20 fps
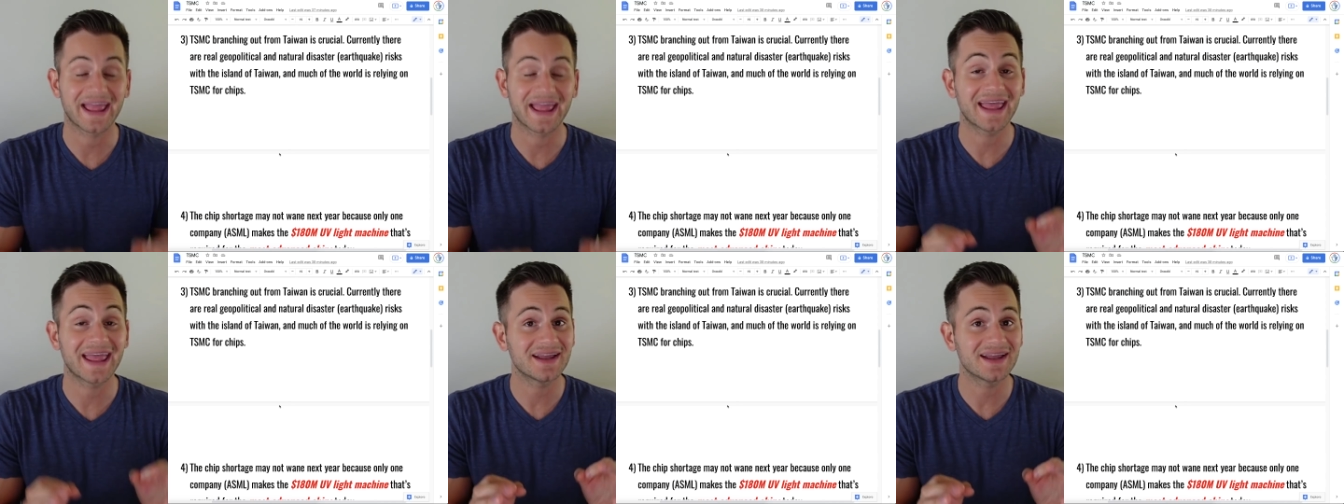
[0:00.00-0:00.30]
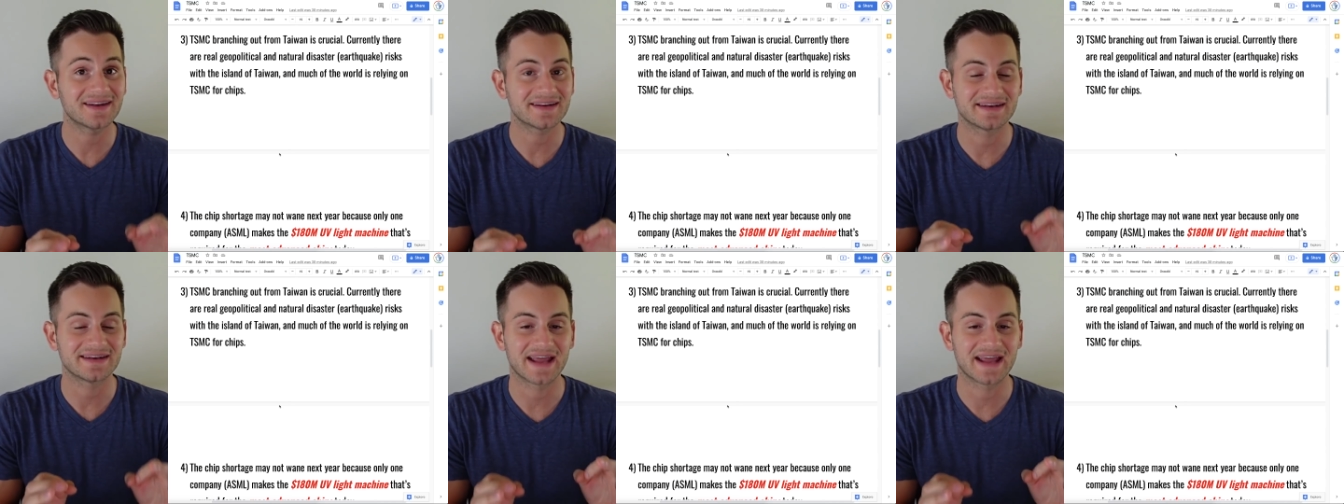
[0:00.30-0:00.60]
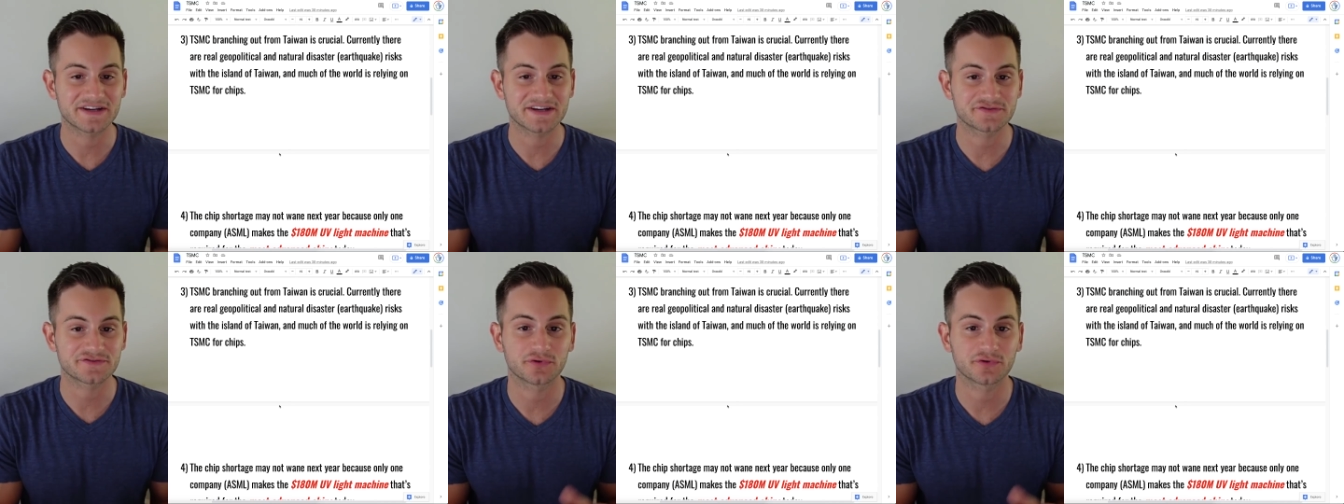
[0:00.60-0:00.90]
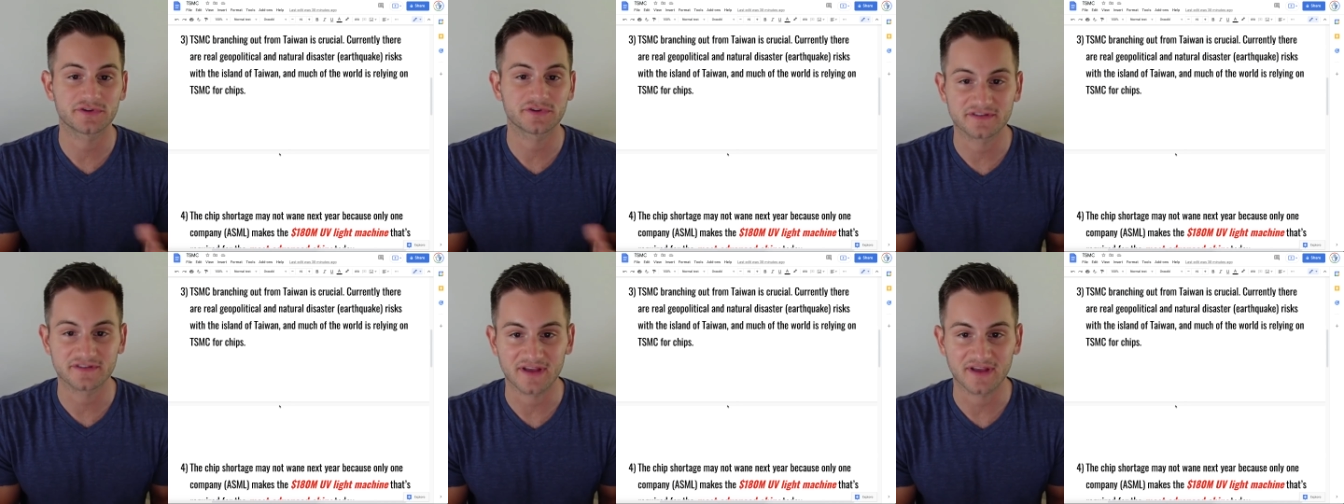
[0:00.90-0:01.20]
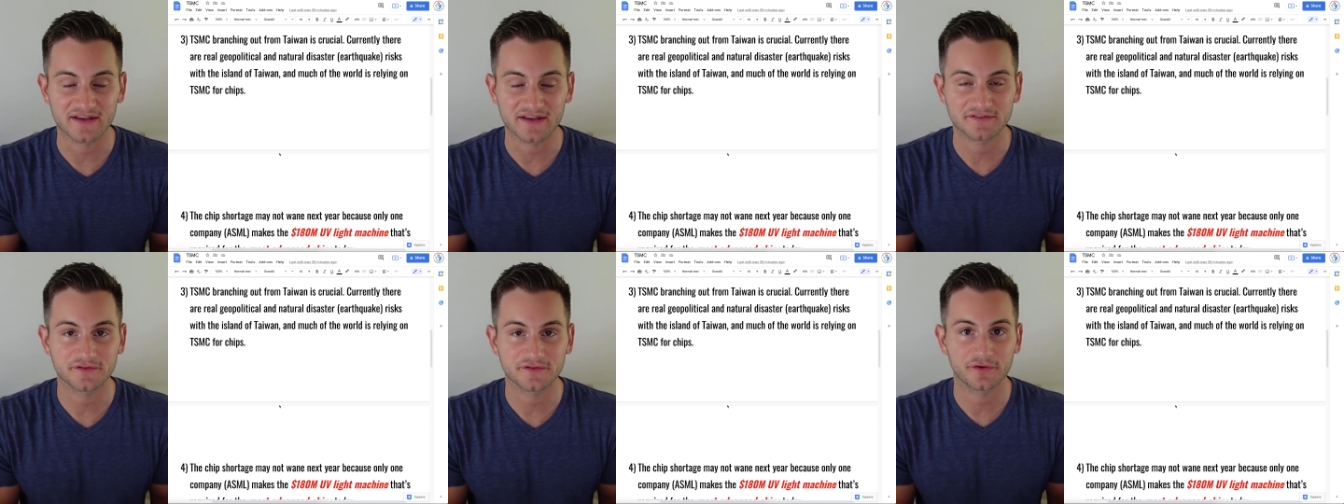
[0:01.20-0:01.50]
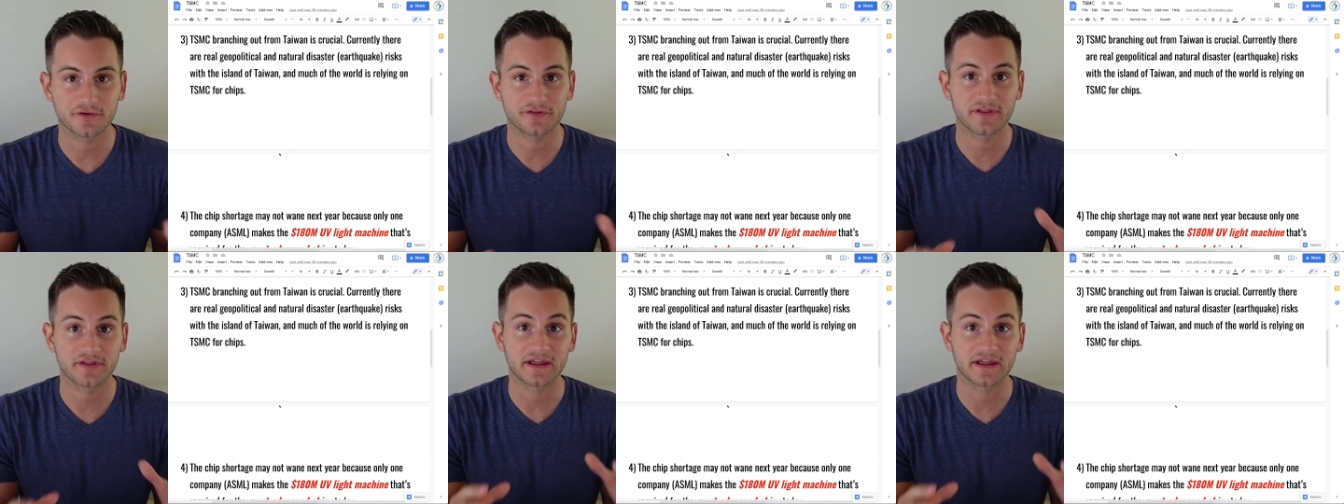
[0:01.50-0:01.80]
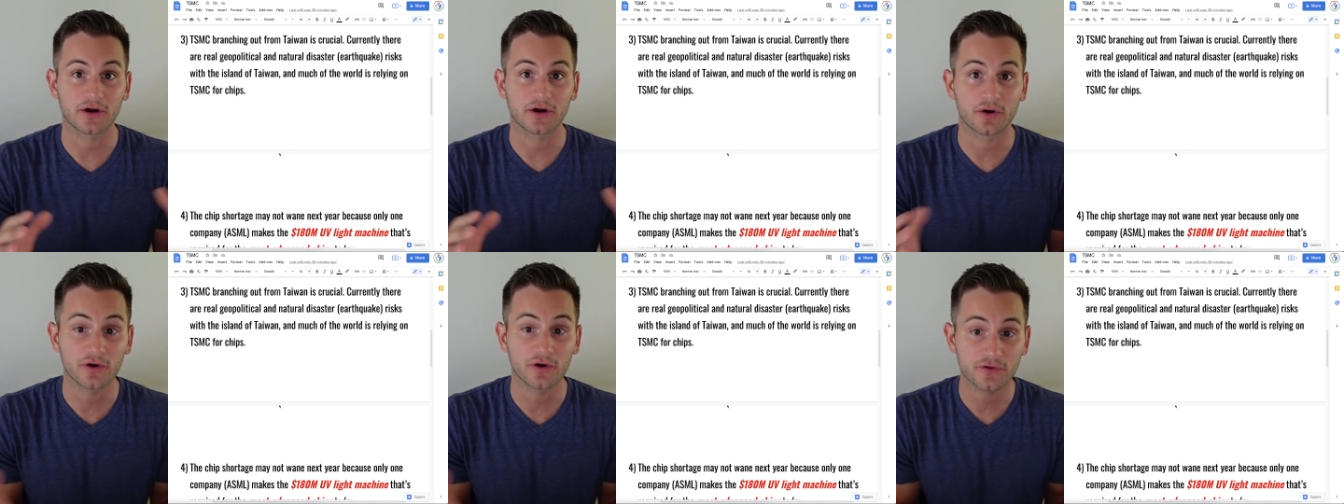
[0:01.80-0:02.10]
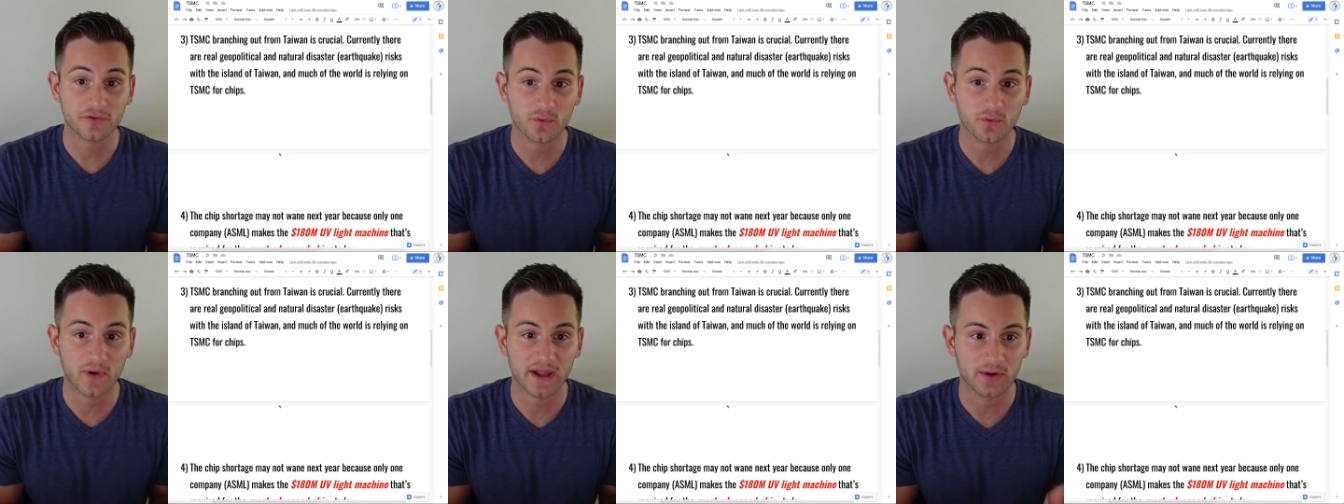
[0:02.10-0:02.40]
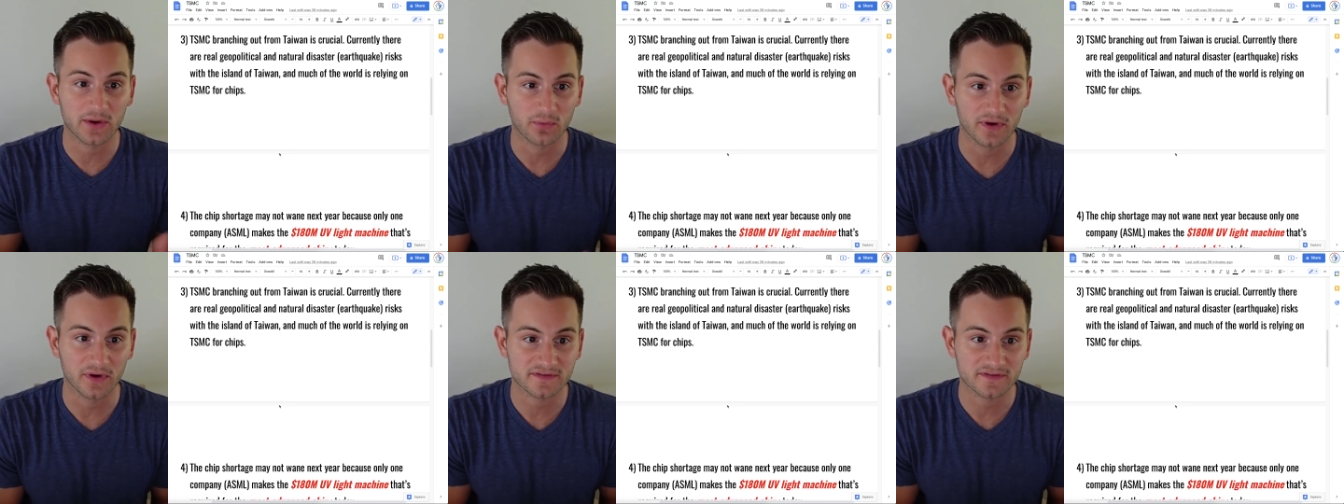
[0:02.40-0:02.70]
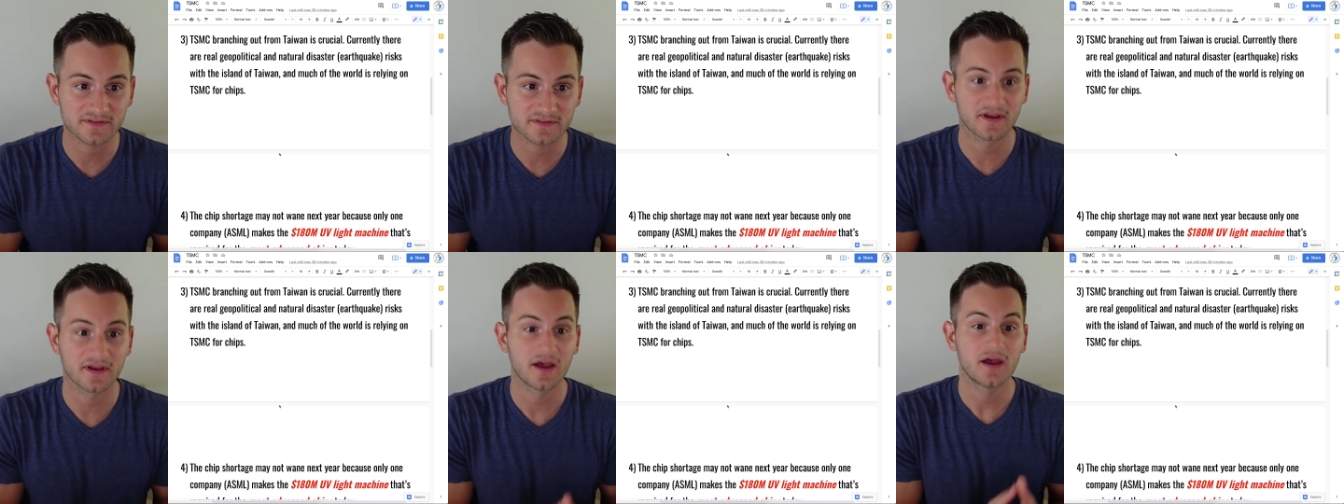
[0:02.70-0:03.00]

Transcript: and natural disaster, think earthquake risks,